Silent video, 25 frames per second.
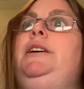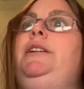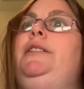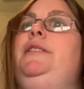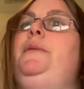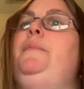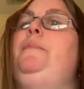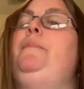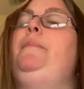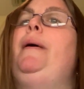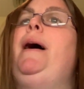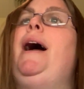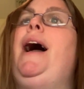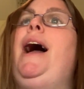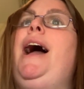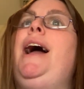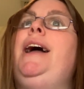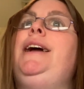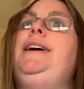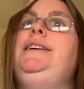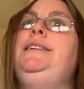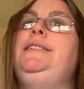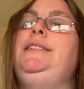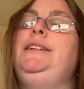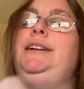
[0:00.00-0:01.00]
the
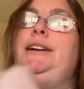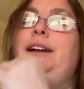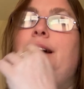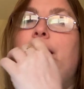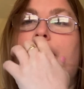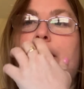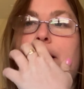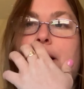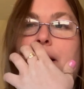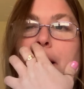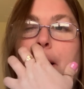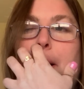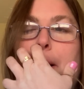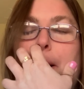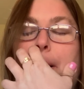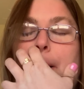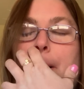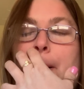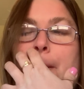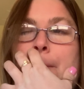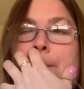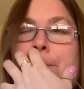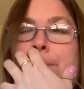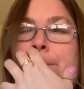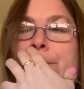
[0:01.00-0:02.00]
bag that I
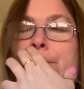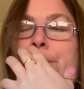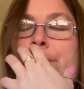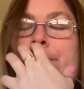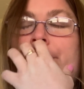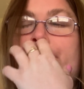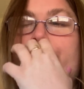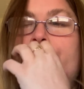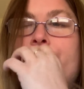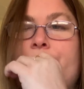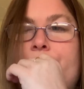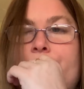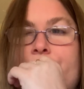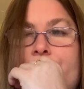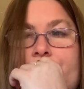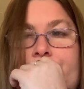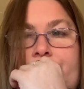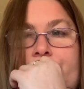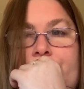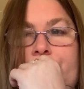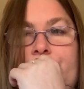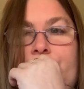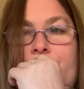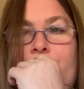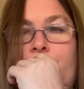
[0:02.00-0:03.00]
am
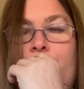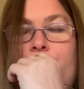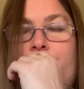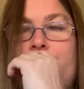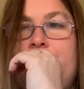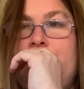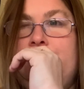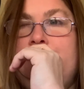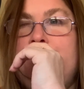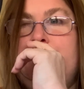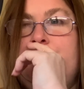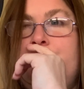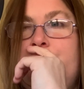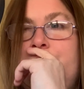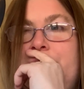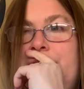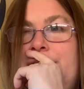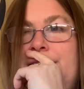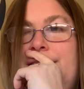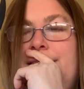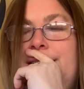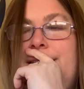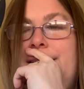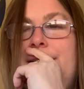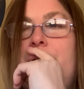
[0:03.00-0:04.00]
going to
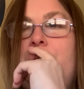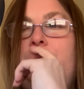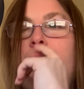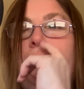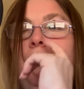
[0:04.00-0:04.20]
be